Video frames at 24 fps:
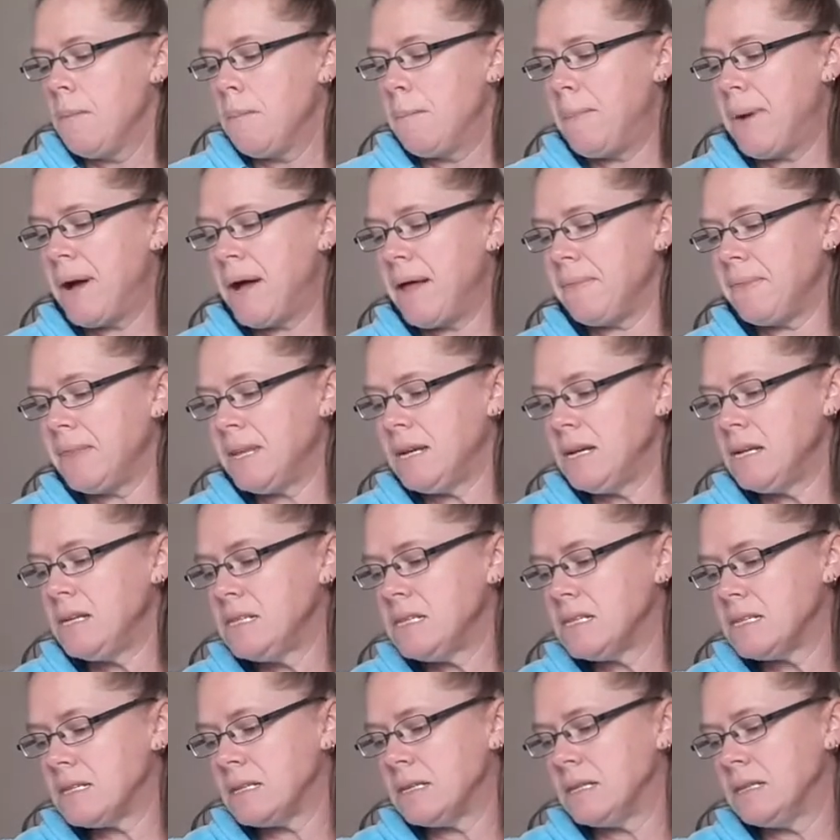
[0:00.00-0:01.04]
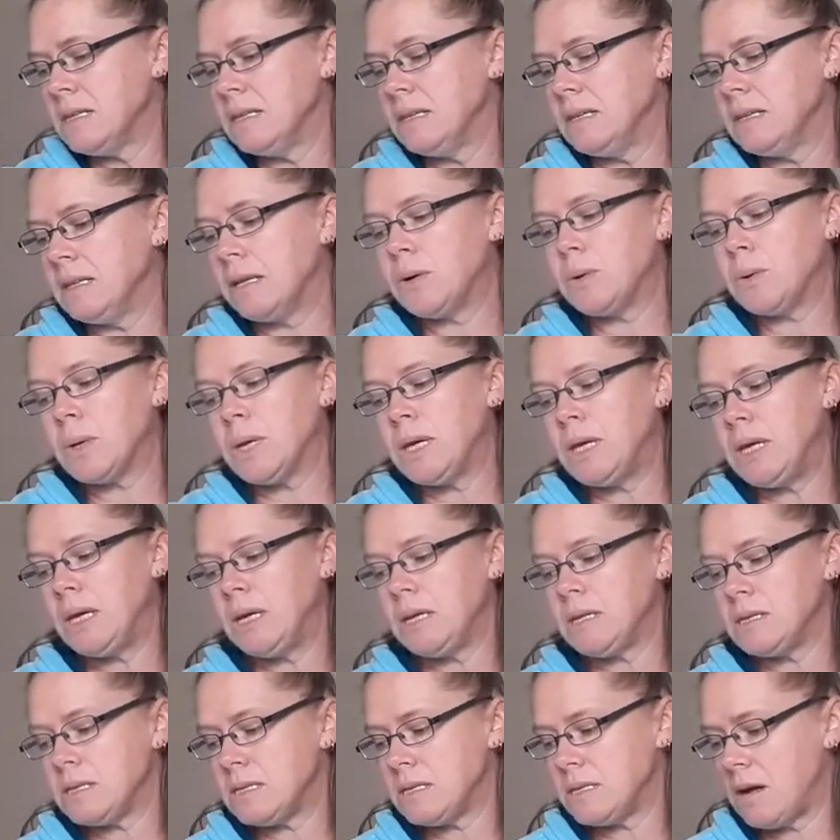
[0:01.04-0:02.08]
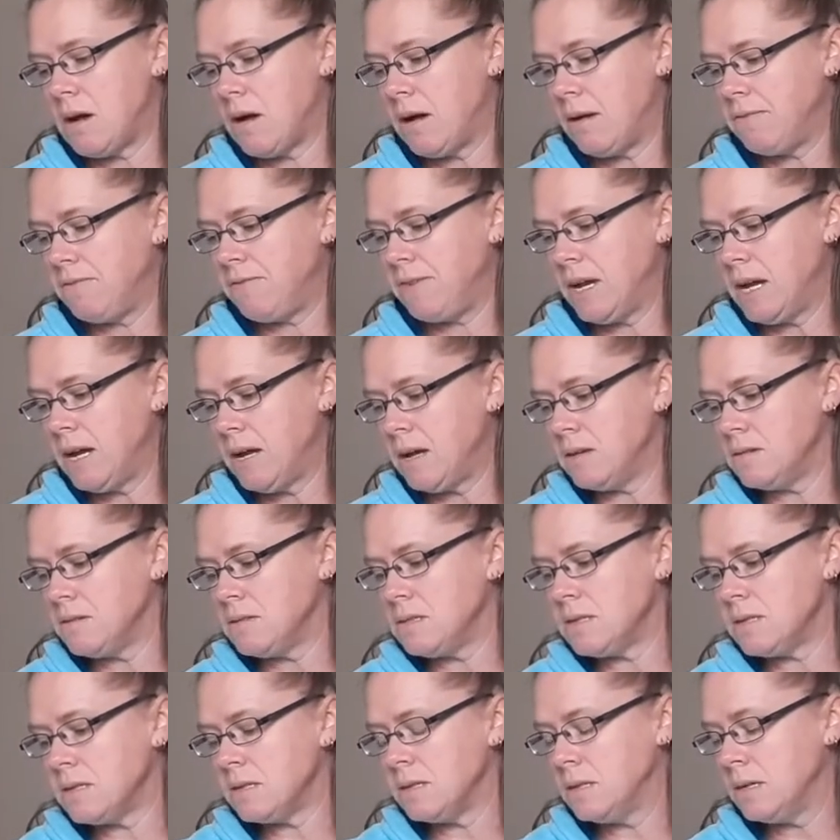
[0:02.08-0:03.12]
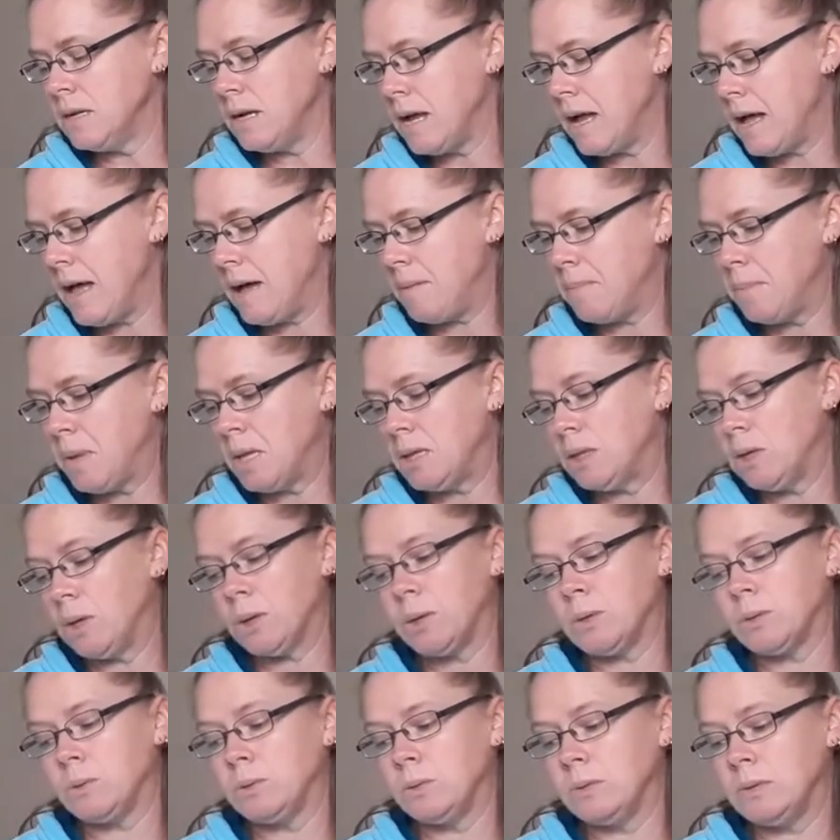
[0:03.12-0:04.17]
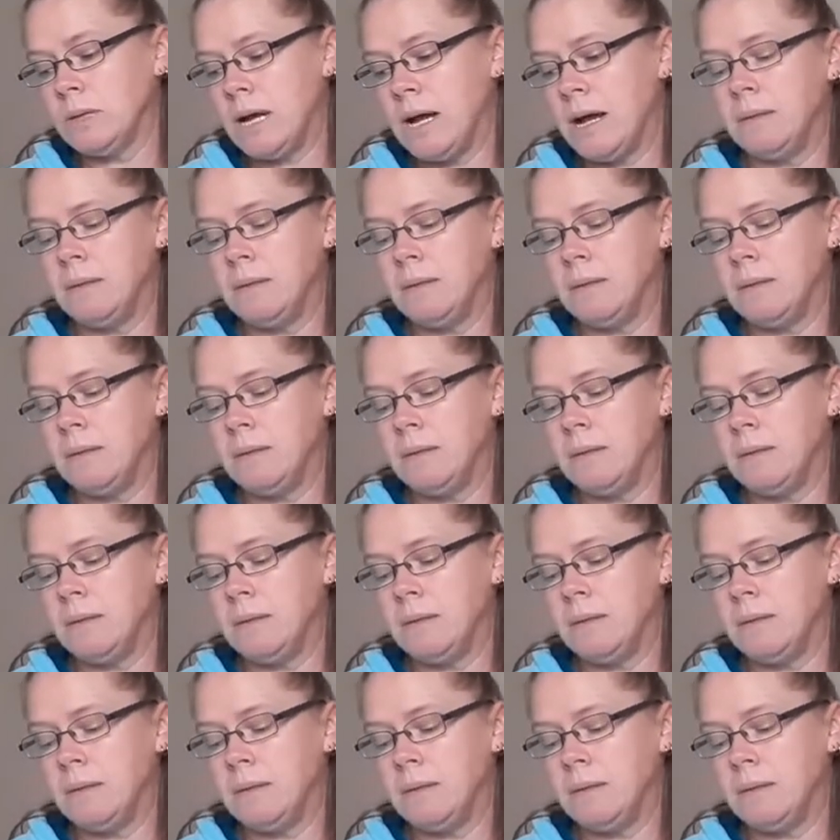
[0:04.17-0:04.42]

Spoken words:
But these little kits I found at my local